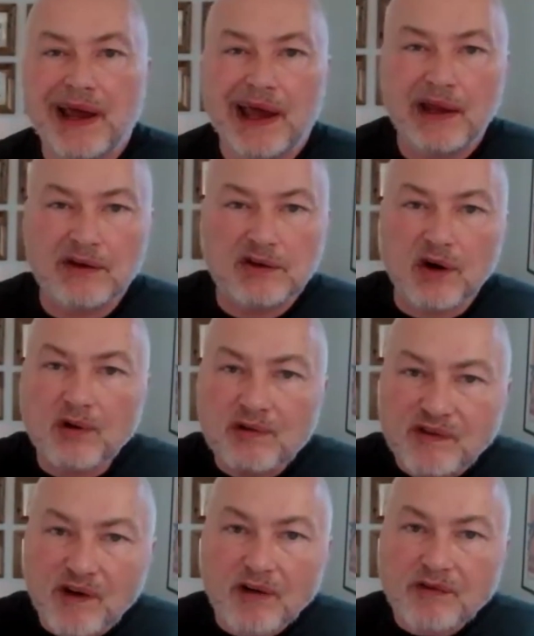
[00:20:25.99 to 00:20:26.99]
and don't
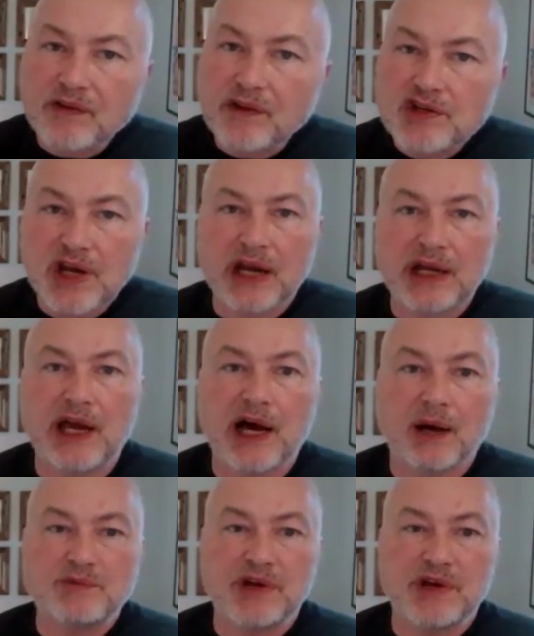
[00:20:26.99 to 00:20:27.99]
fall for the shiny
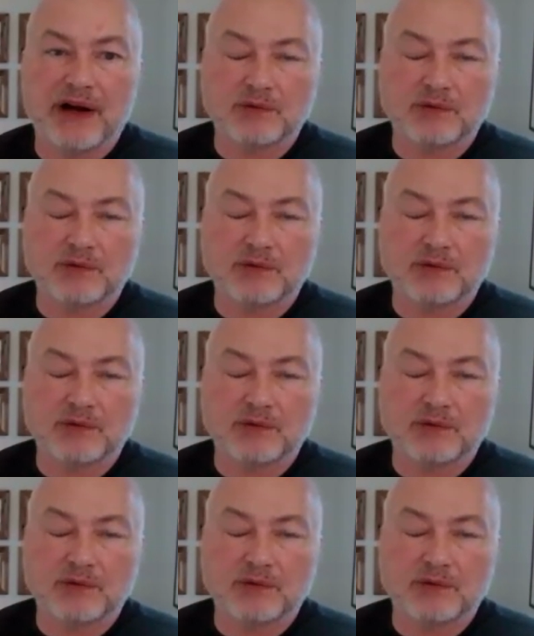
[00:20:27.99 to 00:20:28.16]
object.